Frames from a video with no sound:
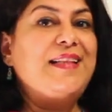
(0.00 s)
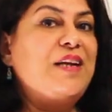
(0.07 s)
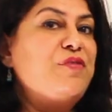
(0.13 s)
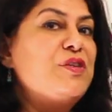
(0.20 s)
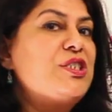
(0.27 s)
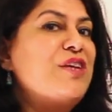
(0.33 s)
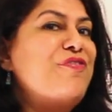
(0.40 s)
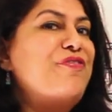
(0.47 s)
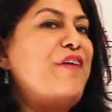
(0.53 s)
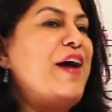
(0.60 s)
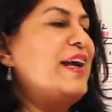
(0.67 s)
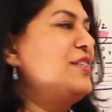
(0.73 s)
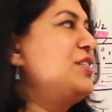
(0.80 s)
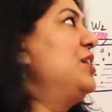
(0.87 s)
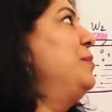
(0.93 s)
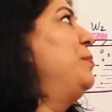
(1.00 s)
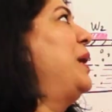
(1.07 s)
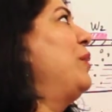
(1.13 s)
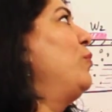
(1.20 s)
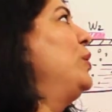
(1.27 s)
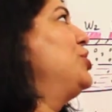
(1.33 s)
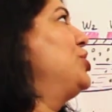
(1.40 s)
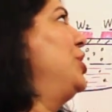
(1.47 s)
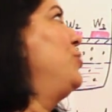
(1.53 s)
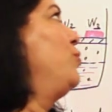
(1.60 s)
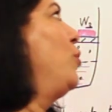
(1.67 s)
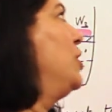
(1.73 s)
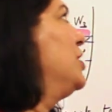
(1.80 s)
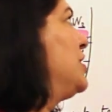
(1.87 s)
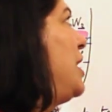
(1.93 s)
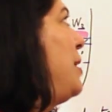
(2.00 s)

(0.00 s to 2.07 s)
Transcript: That was the factor by which it was